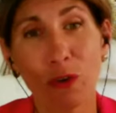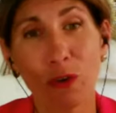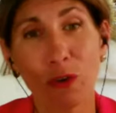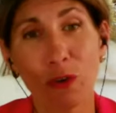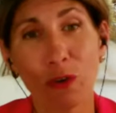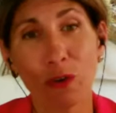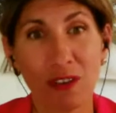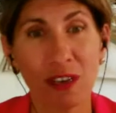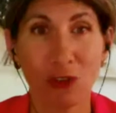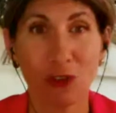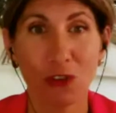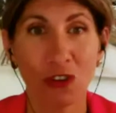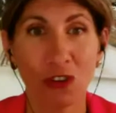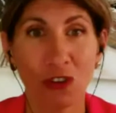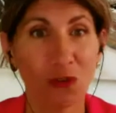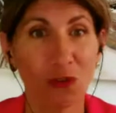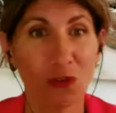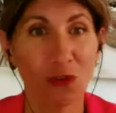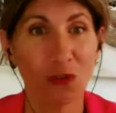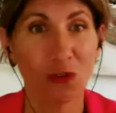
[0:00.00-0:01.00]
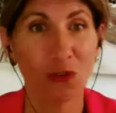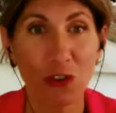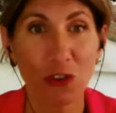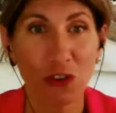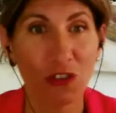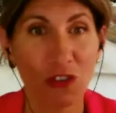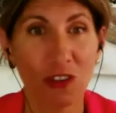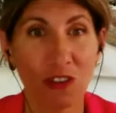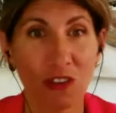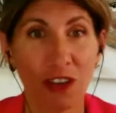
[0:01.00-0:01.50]

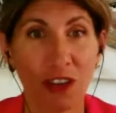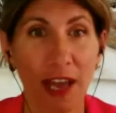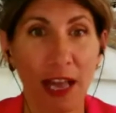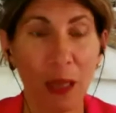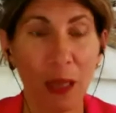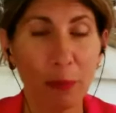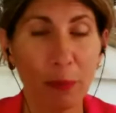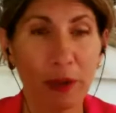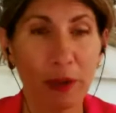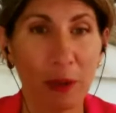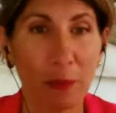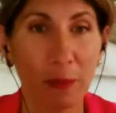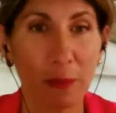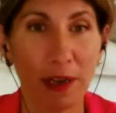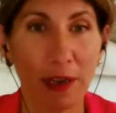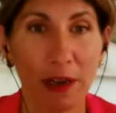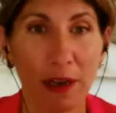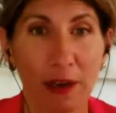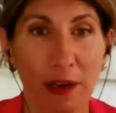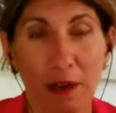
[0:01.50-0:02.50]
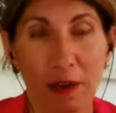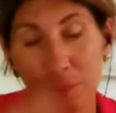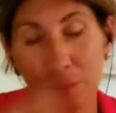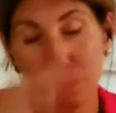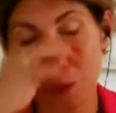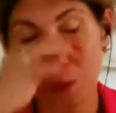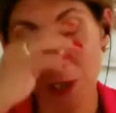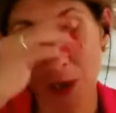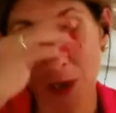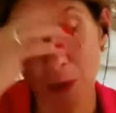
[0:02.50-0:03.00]
$25,000. People just rushed
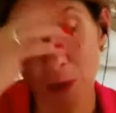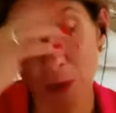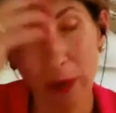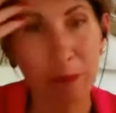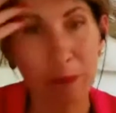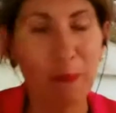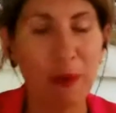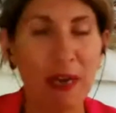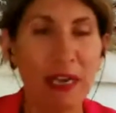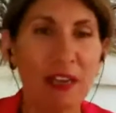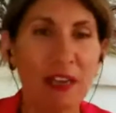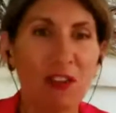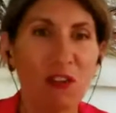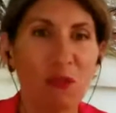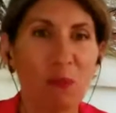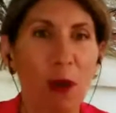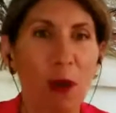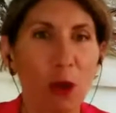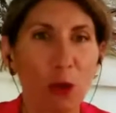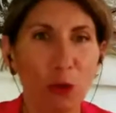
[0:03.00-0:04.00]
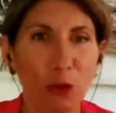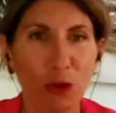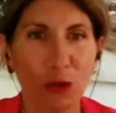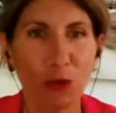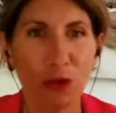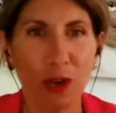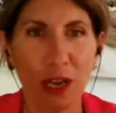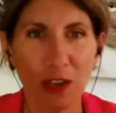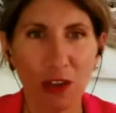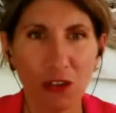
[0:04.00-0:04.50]
to help him.
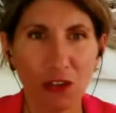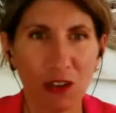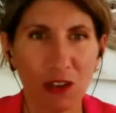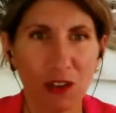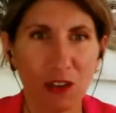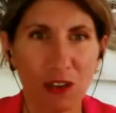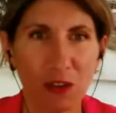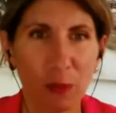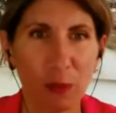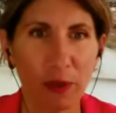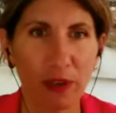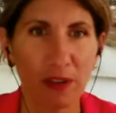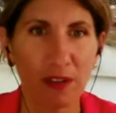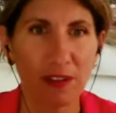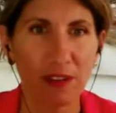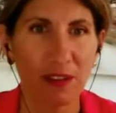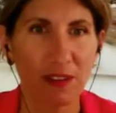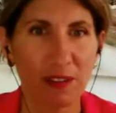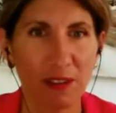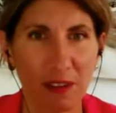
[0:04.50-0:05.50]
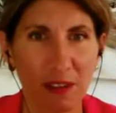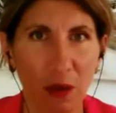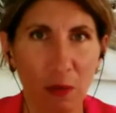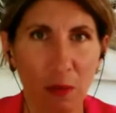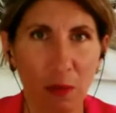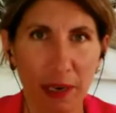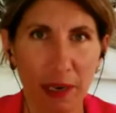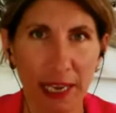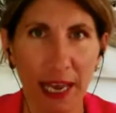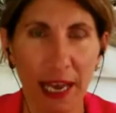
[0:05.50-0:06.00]
Many smaller
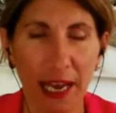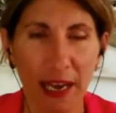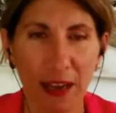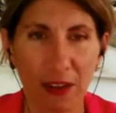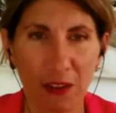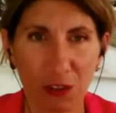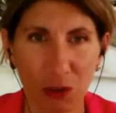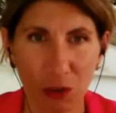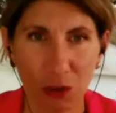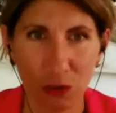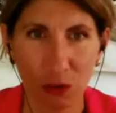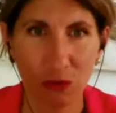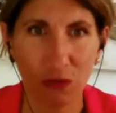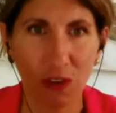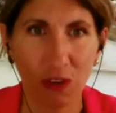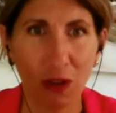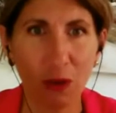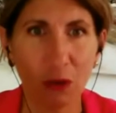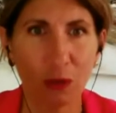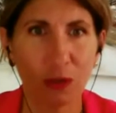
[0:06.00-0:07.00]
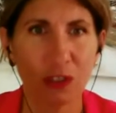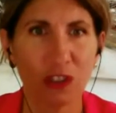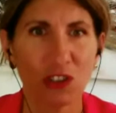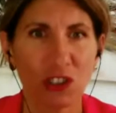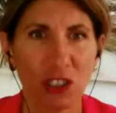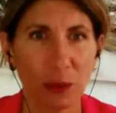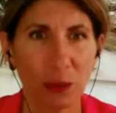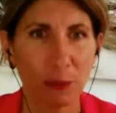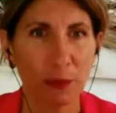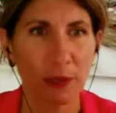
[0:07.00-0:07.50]
donations, but since he already has a
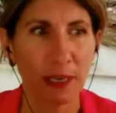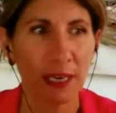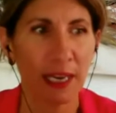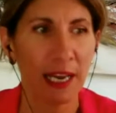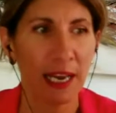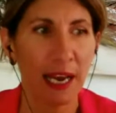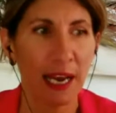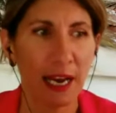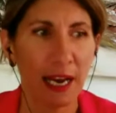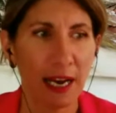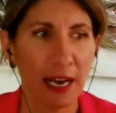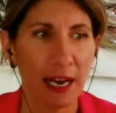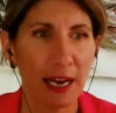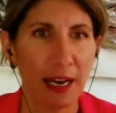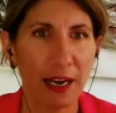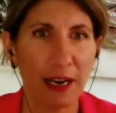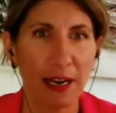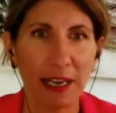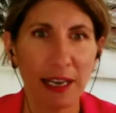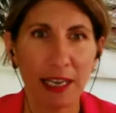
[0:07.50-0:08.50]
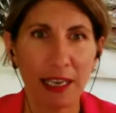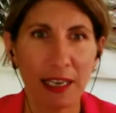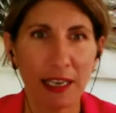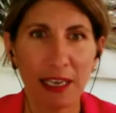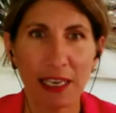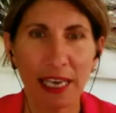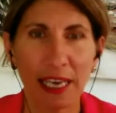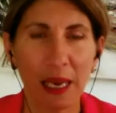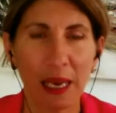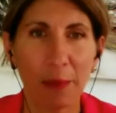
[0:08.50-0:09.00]
good followership,
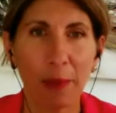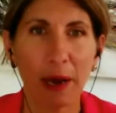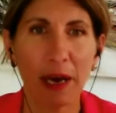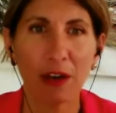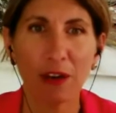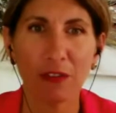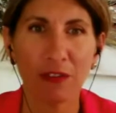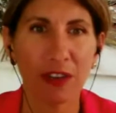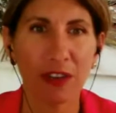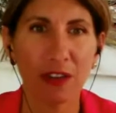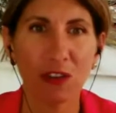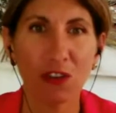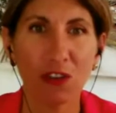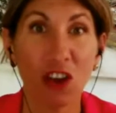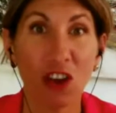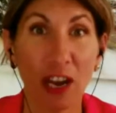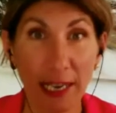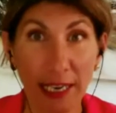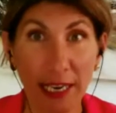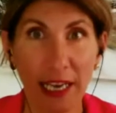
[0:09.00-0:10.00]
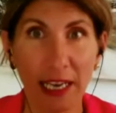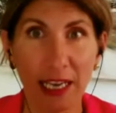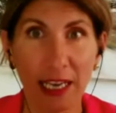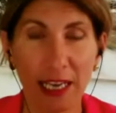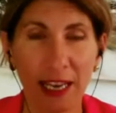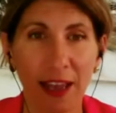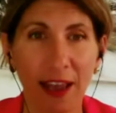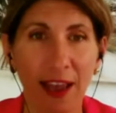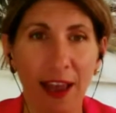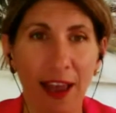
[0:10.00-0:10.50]
he came out of it
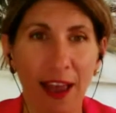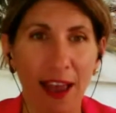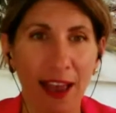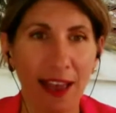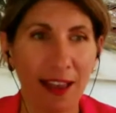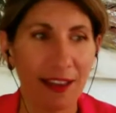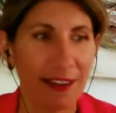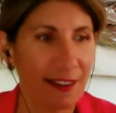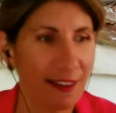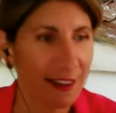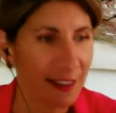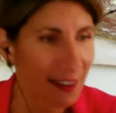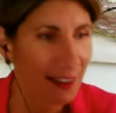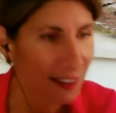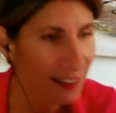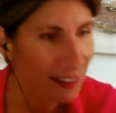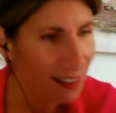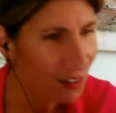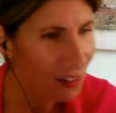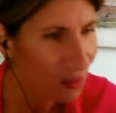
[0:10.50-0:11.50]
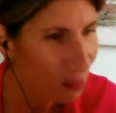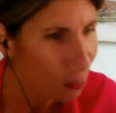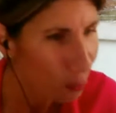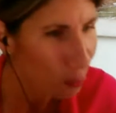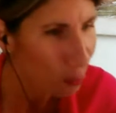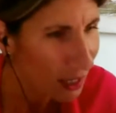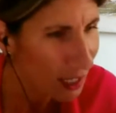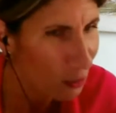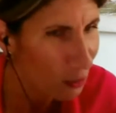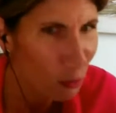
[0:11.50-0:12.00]
shining. And
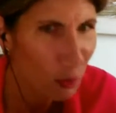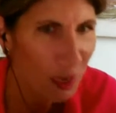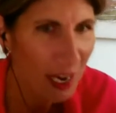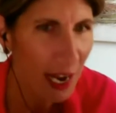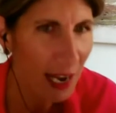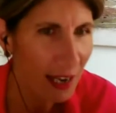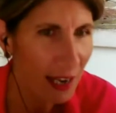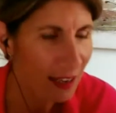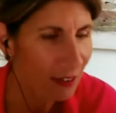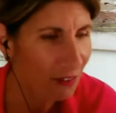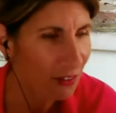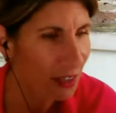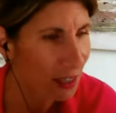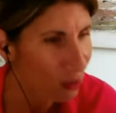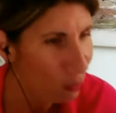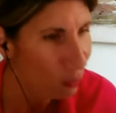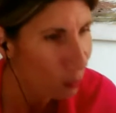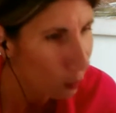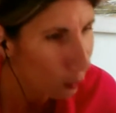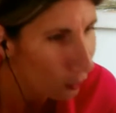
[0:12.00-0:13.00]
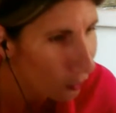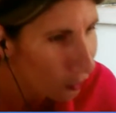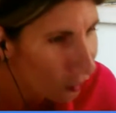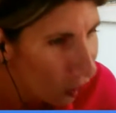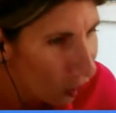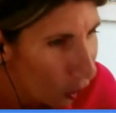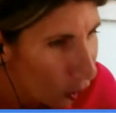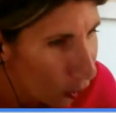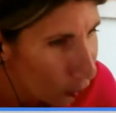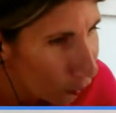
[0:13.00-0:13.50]
he's pretty creative in his
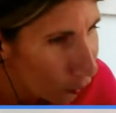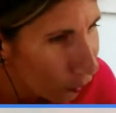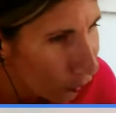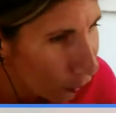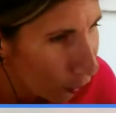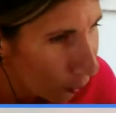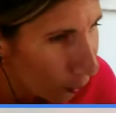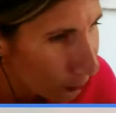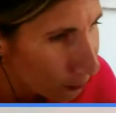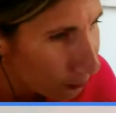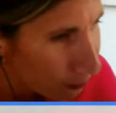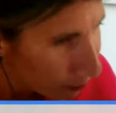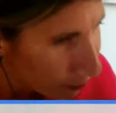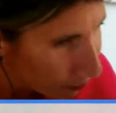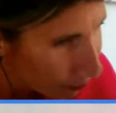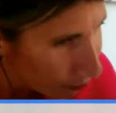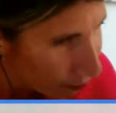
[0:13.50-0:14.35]
perks also.